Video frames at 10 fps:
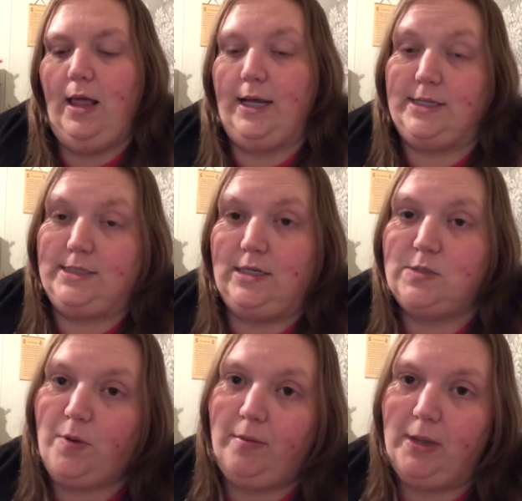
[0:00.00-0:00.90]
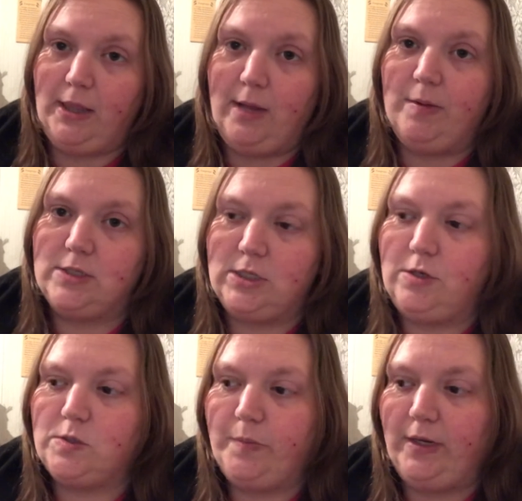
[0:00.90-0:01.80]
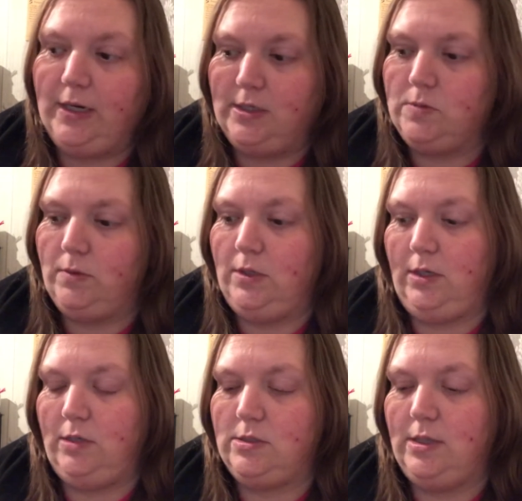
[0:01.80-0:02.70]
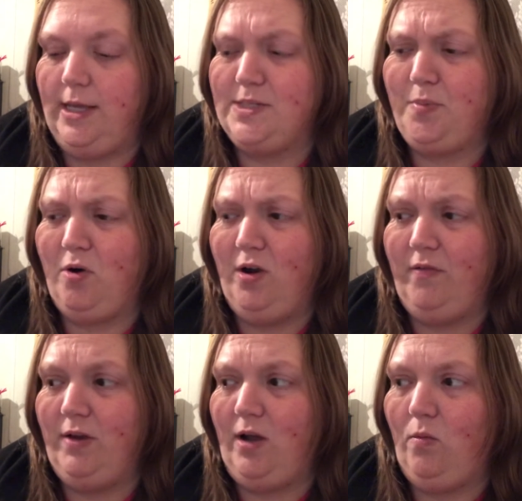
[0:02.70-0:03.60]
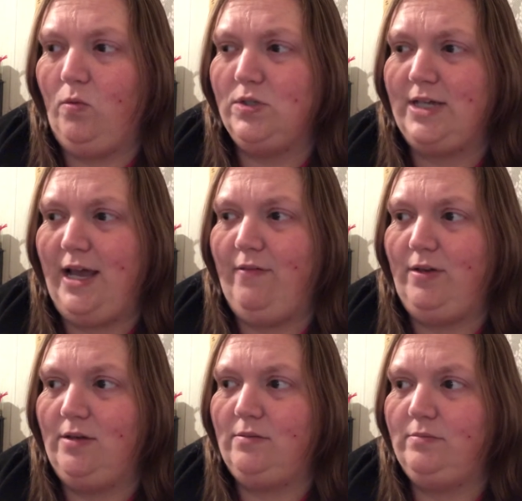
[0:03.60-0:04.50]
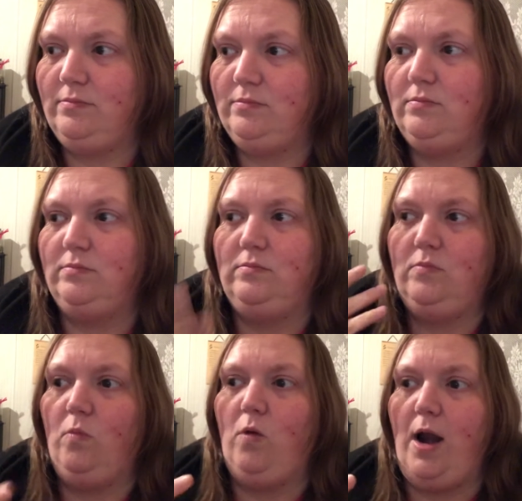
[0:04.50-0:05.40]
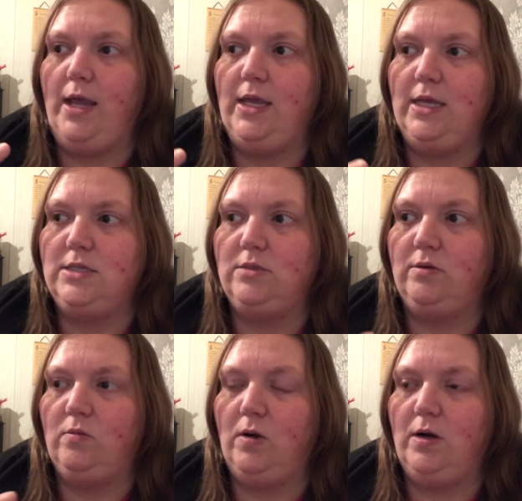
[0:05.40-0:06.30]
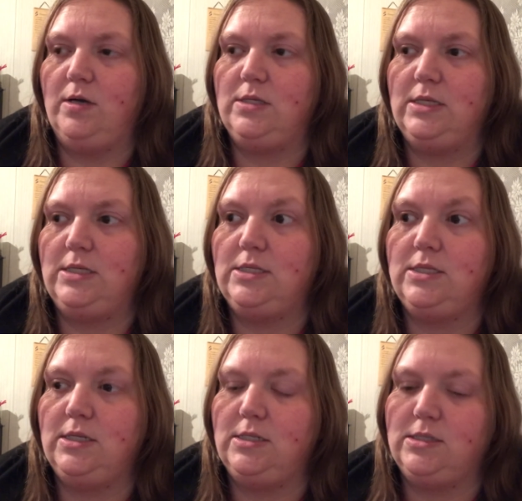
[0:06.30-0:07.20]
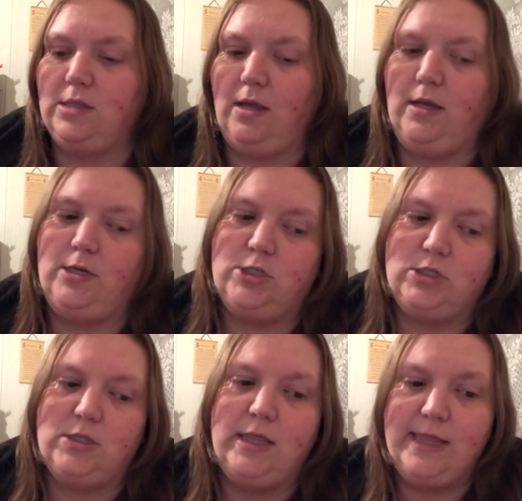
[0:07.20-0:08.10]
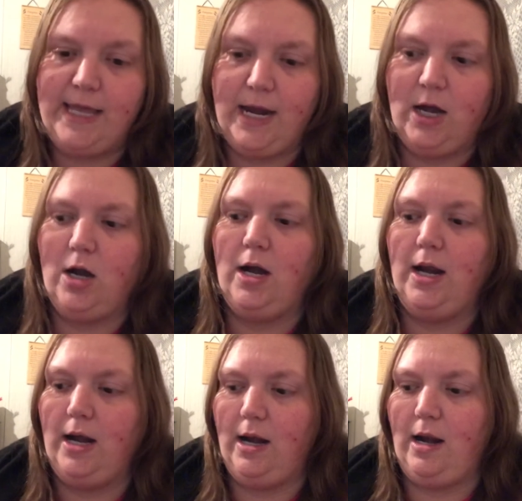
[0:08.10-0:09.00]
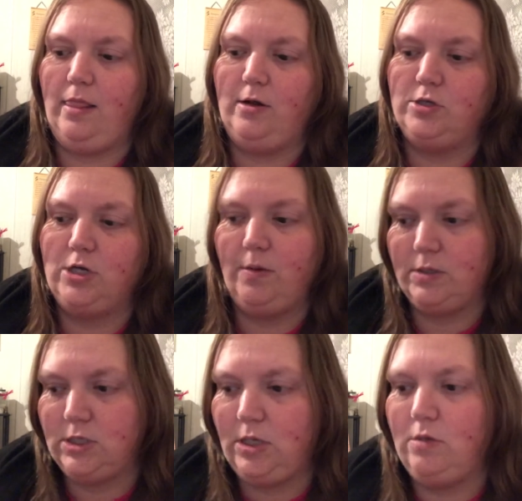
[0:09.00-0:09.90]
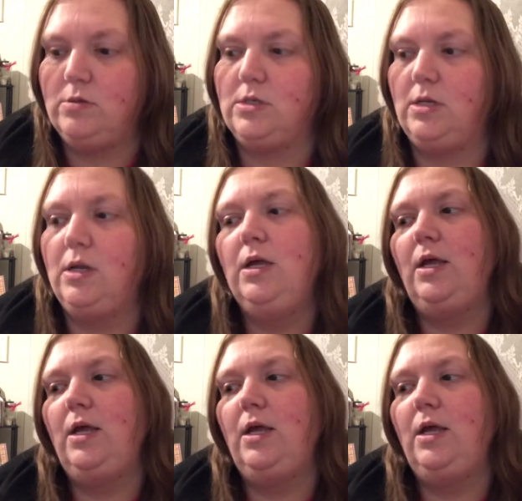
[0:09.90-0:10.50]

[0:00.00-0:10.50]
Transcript: Like I said, it's probably a lame excuse, but it is what it is, and that's part of it. I want to have it where I can get to it, where it's like just there and there's no excuse, and